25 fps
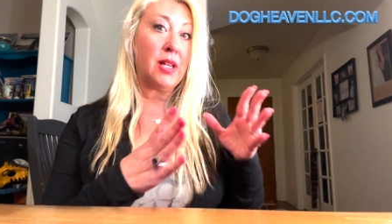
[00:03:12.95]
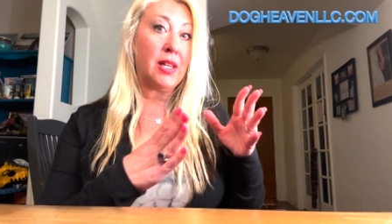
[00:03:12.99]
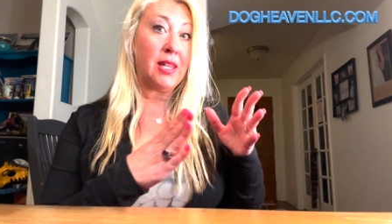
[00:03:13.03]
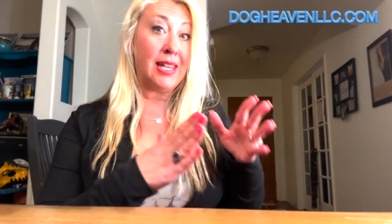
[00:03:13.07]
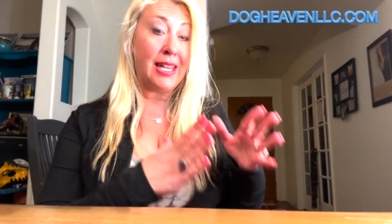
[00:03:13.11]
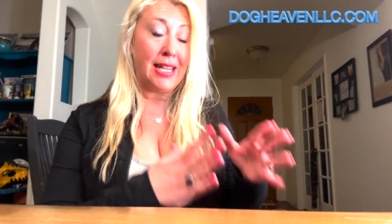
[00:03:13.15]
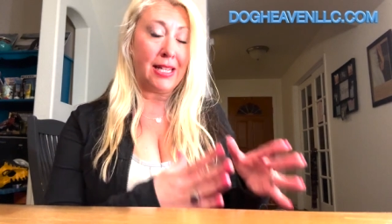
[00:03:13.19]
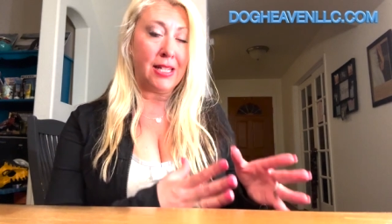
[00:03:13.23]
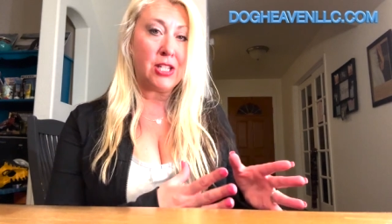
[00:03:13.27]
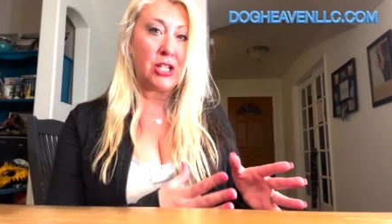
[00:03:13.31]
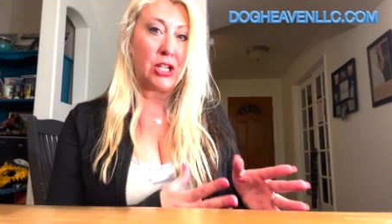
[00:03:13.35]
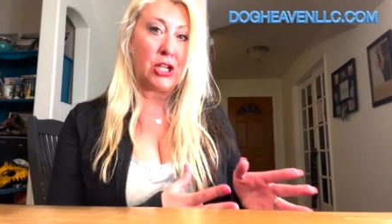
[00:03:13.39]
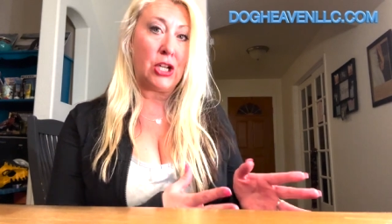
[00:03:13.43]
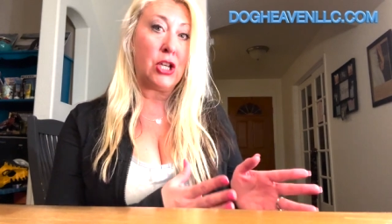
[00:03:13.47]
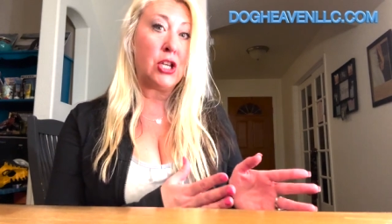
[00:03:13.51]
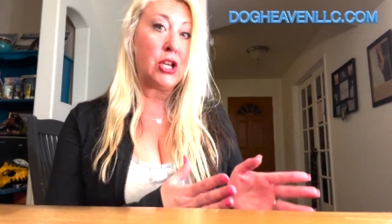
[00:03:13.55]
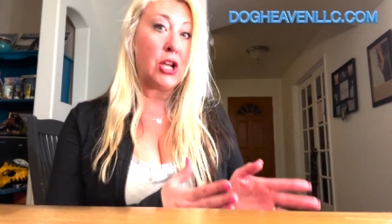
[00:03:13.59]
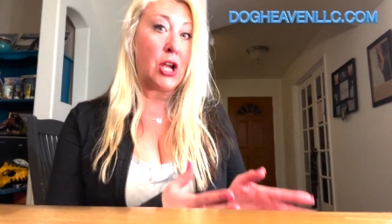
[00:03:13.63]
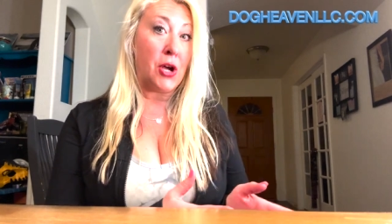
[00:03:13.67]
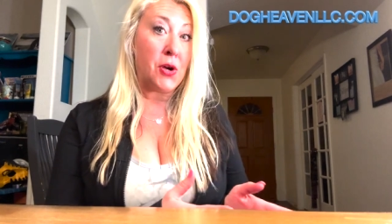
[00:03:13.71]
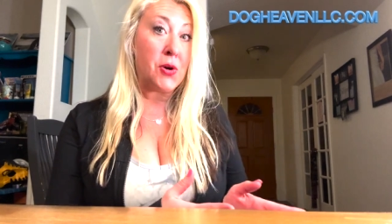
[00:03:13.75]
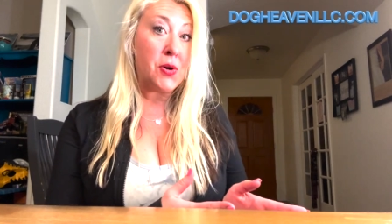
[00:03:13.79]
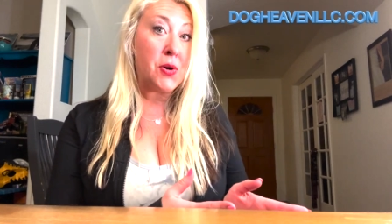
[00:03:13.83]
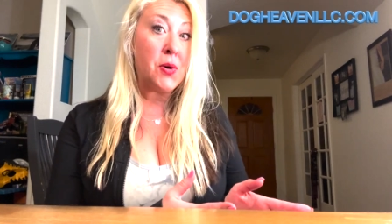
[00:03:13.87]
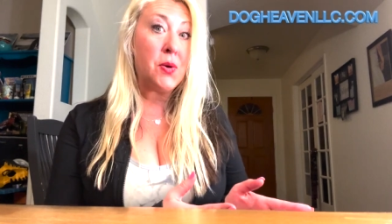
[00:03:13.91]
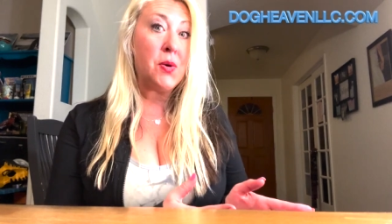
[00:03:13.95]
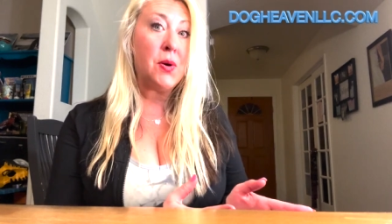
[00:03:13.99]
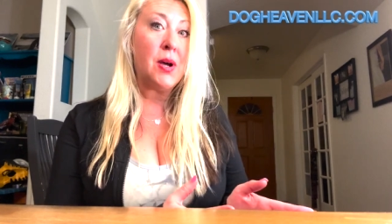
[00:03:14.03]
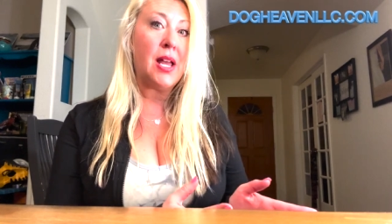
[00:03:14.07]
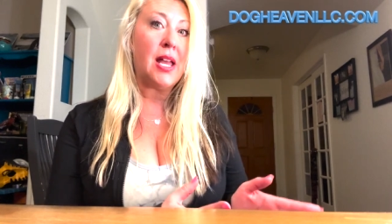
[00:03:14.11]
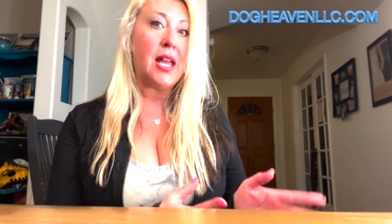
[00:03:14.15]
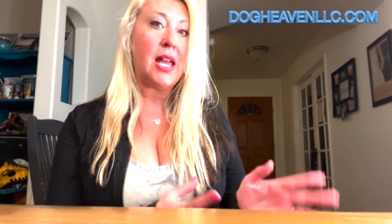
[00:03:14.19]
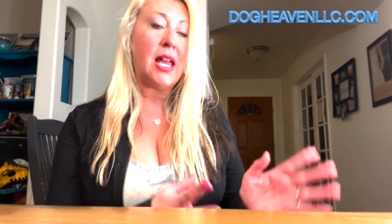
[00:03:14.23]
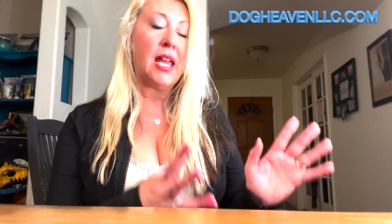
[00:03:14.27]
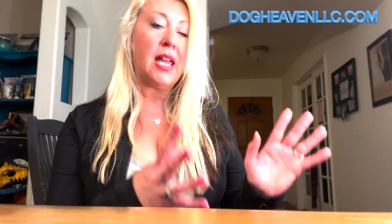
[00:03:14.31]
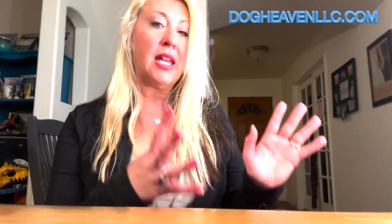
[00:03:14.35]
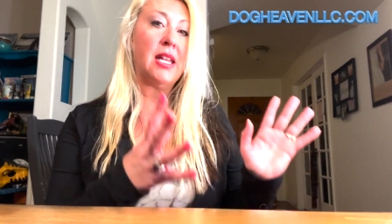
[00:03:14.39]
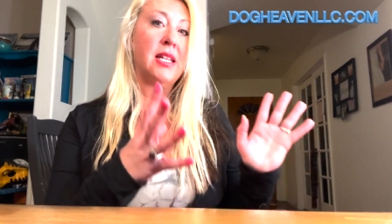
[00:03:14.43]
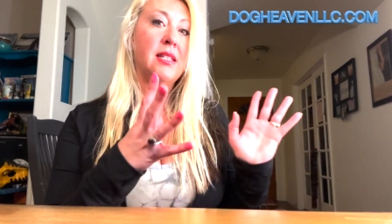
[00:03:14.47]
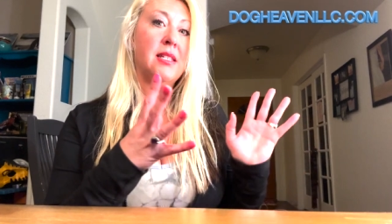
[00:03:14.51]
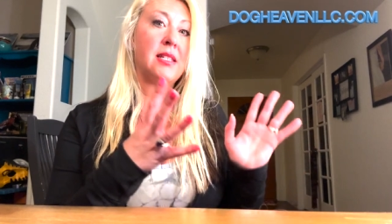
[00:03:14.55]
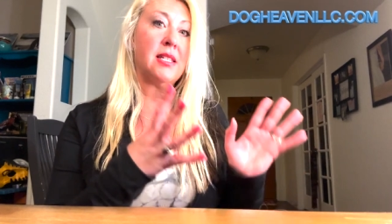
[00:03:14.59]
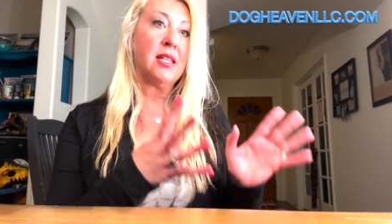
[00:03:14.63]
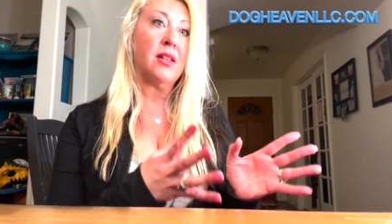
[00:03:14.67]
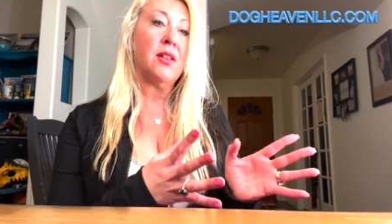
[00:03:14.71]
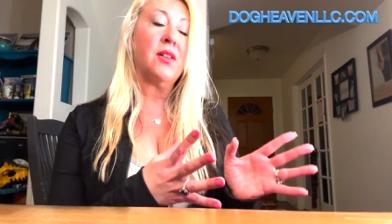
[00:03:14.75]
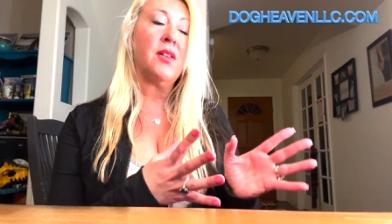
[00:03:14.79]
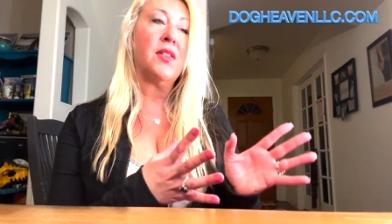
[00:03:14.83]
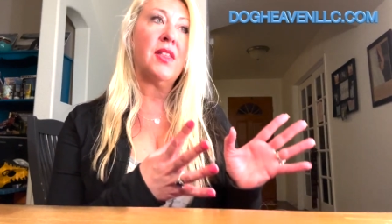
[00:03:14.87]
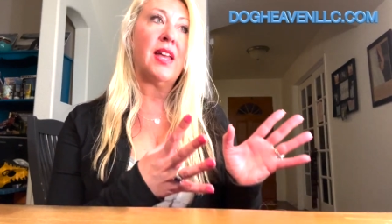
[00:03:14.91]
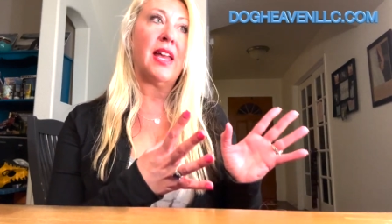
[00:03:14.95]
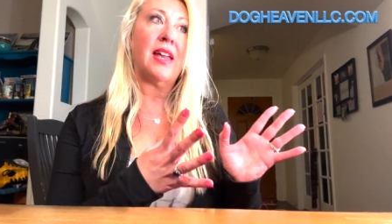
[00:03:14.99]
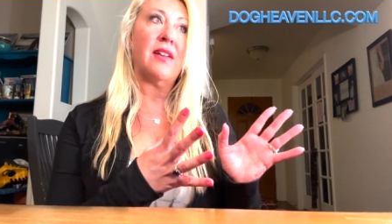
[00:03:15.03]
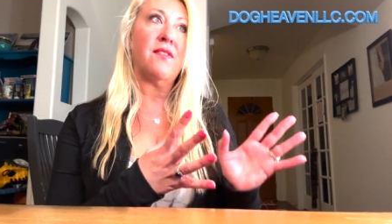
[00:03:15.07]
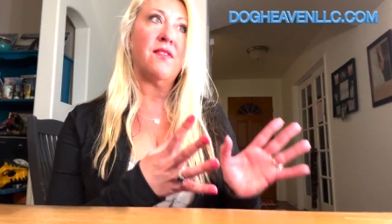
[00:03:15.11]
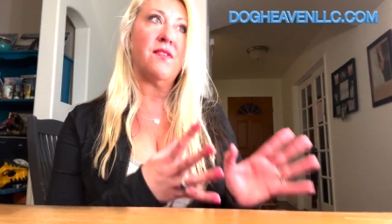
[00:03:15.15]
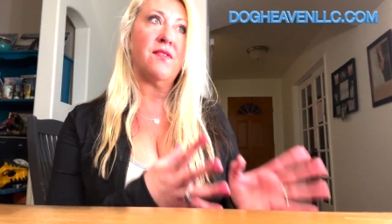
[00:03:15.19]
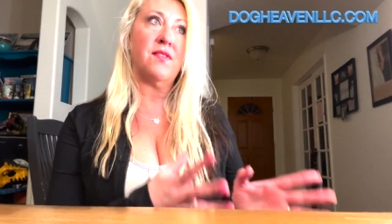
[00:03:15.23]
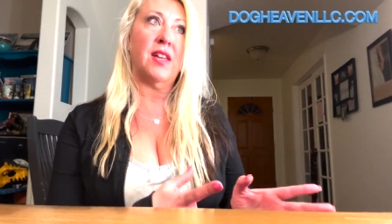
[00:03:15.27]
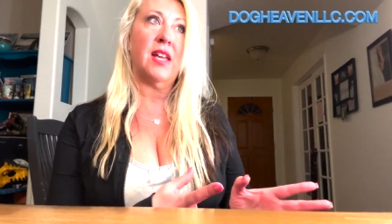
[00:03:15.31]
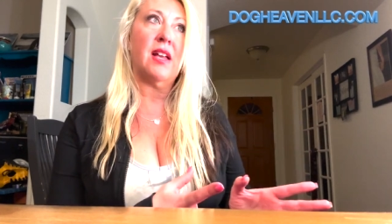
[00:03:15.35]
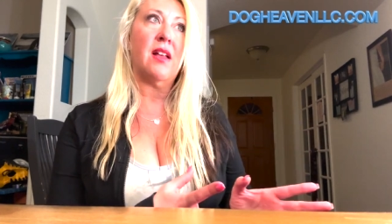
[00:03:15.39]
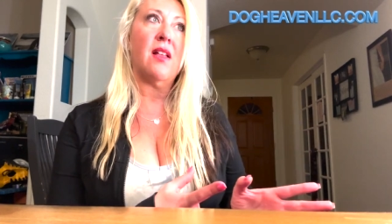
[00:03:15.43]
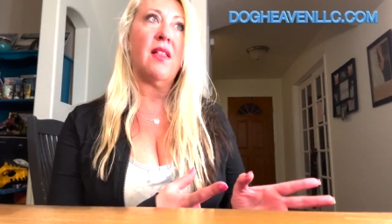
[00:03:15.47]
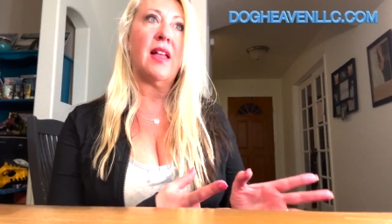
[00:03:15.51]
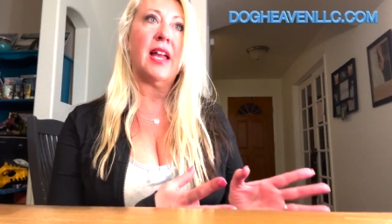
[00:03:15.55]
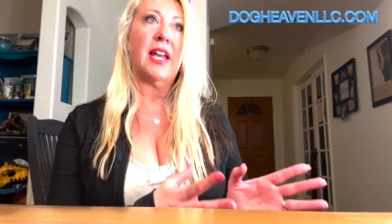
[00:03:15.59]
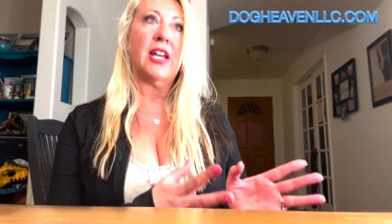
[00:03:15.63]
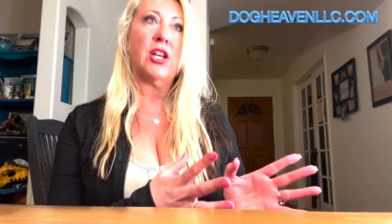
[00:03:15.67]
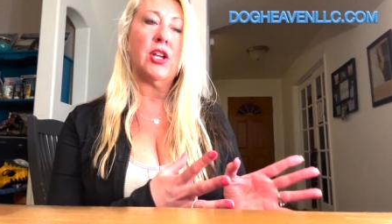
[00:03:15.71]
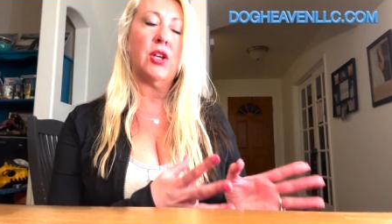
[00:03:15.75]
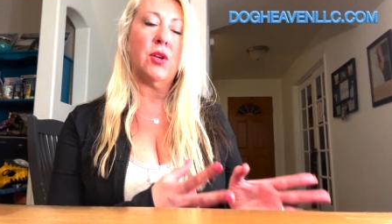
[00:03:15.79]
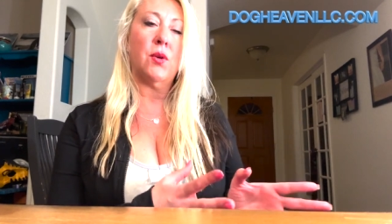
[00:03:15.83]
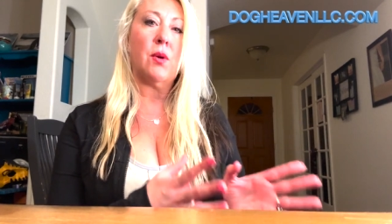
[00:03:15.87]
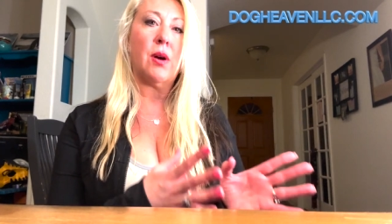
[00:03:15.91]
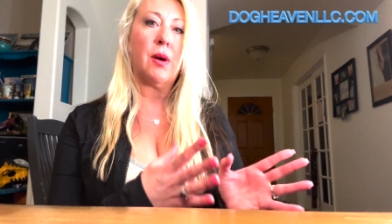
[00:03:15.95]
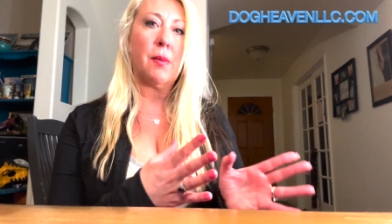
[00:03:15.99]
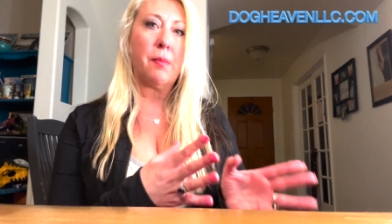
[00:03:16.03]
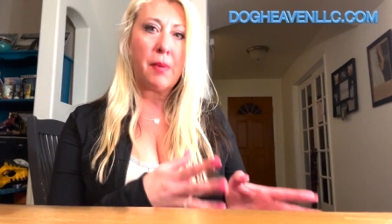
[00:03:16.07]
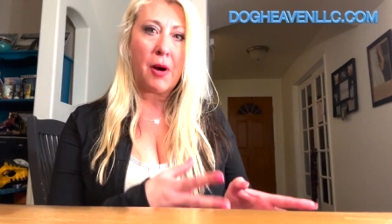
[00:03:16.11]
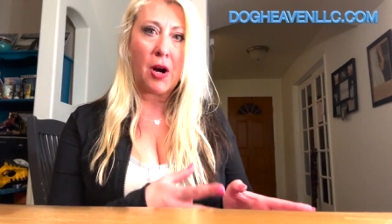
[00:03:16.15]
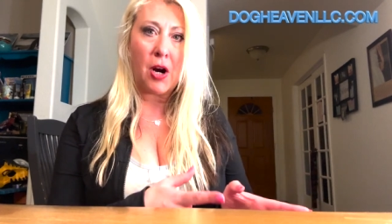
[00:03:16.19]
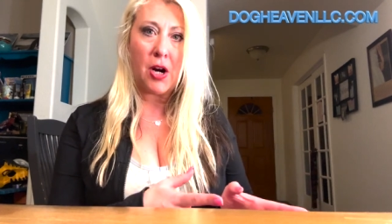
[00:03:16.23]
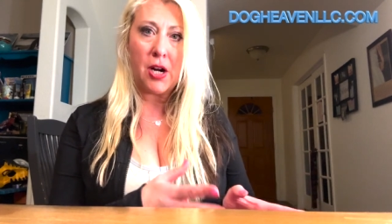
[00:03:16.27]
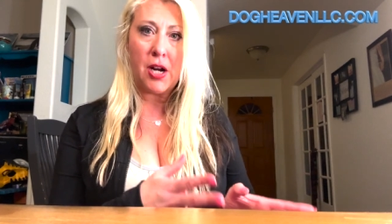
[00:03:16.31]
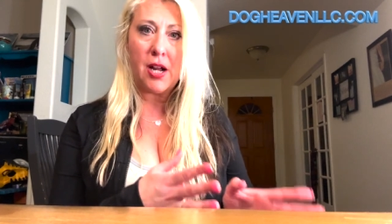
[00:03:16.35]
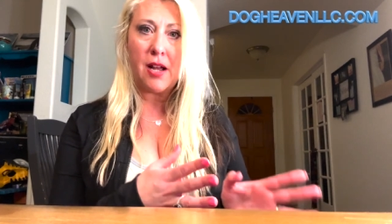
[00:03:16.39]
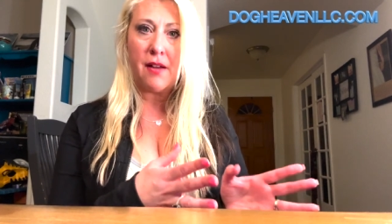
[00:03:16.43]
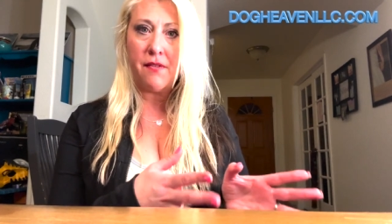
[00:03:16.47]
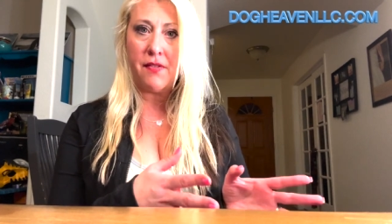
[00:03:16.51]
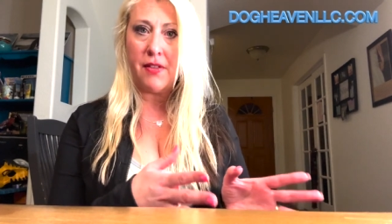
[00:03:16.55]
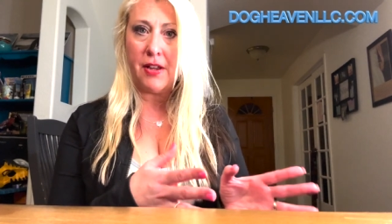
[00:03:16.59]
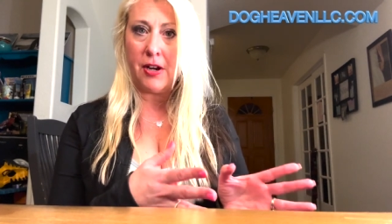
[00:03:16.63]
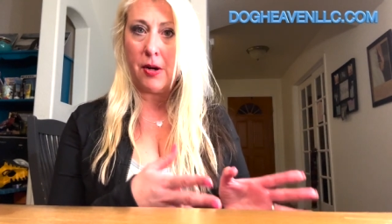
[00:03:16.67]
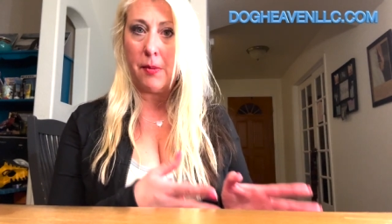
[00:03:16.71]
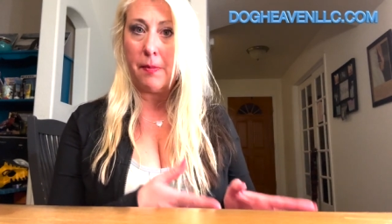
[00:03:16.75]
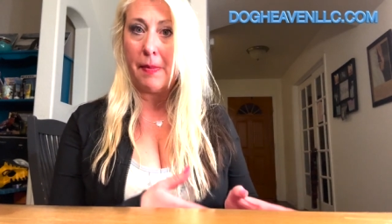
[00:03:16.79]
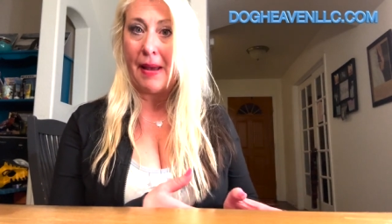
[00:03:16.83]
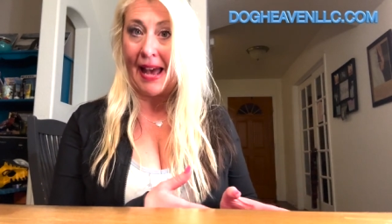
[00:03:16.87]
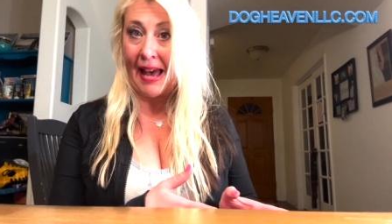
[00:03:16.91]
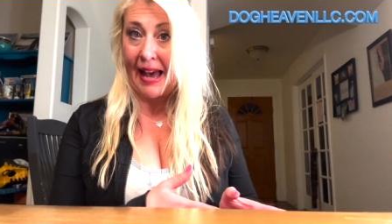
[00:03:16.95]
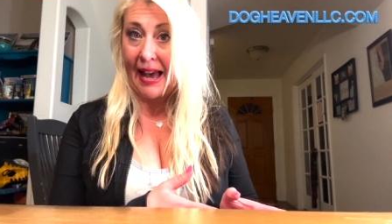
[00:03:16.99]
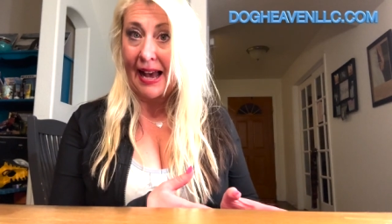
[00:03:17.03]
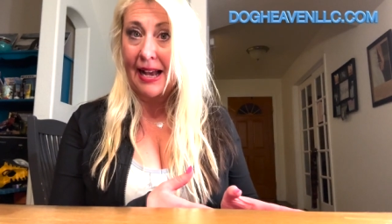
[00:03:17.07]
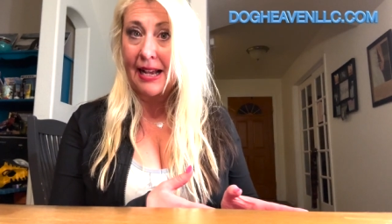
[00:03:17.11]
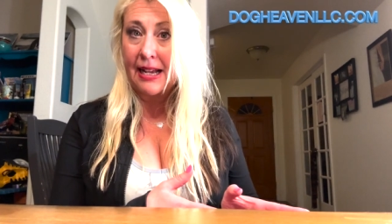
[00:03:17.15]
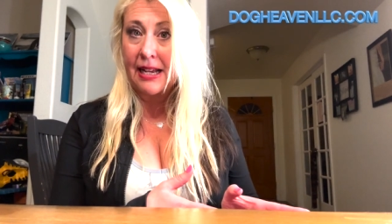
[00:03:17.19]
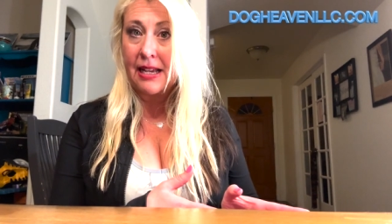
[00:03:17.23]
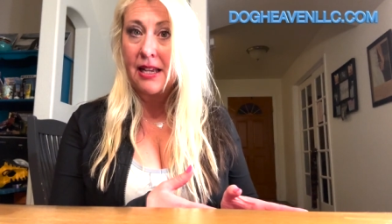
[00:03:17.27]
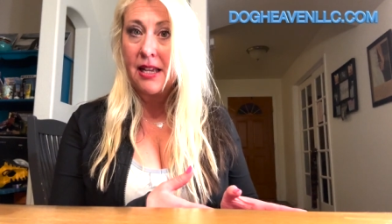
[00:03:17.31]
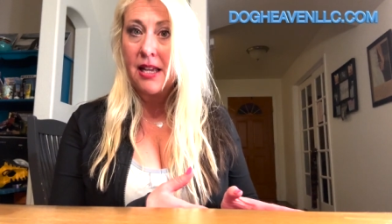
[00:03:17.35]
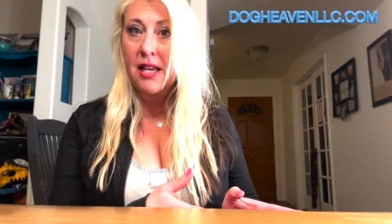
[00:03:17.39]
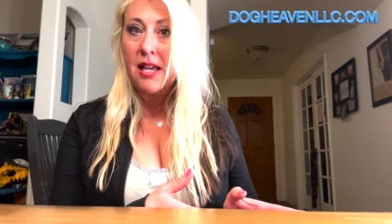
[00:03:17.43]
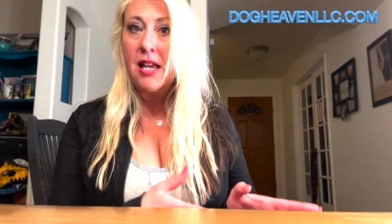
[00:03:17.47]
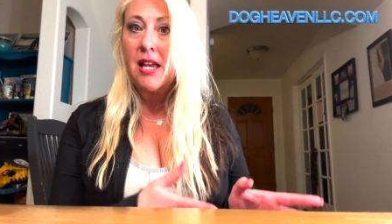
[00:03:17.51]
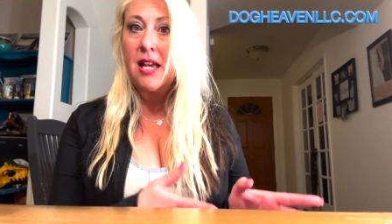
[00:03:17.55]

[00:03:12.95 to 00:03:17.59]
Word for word: get to know until they feel like you are part of their pack